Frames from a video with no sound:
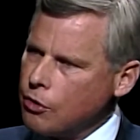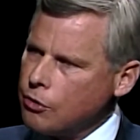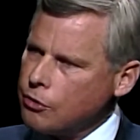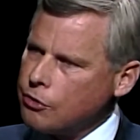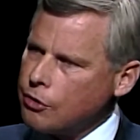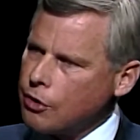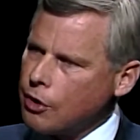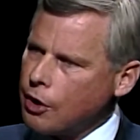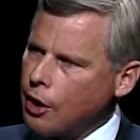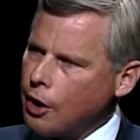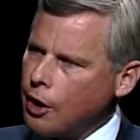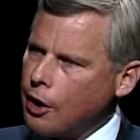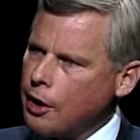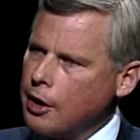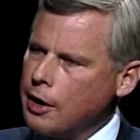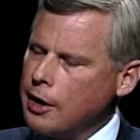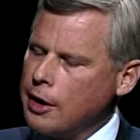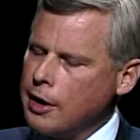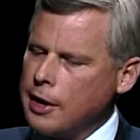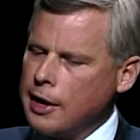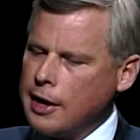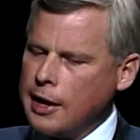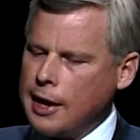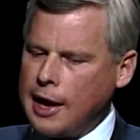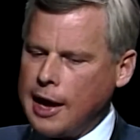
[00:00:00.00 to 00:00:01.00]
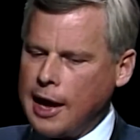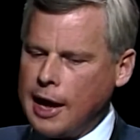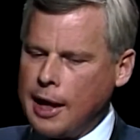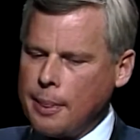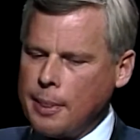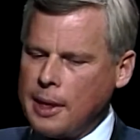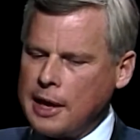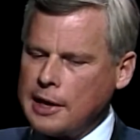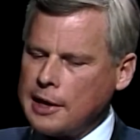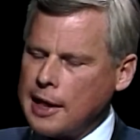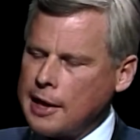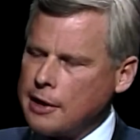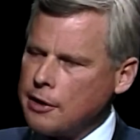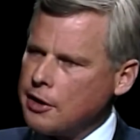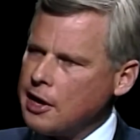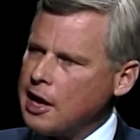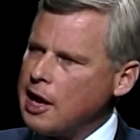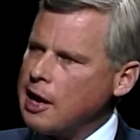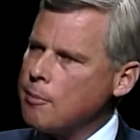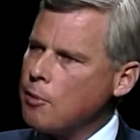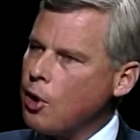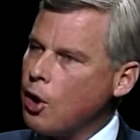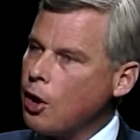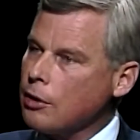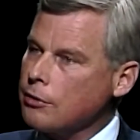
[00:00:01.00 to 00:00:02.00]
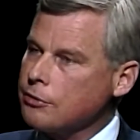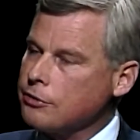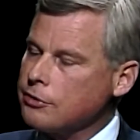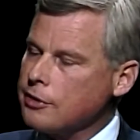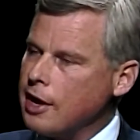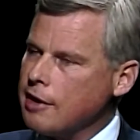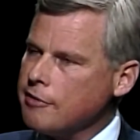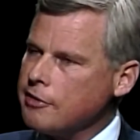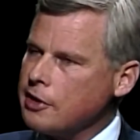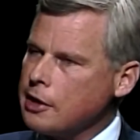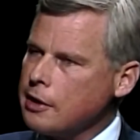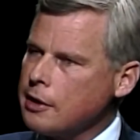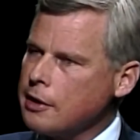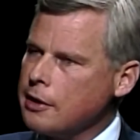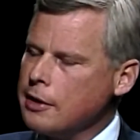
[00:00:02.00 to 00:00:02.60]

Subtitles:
to her, and they let her name all 7.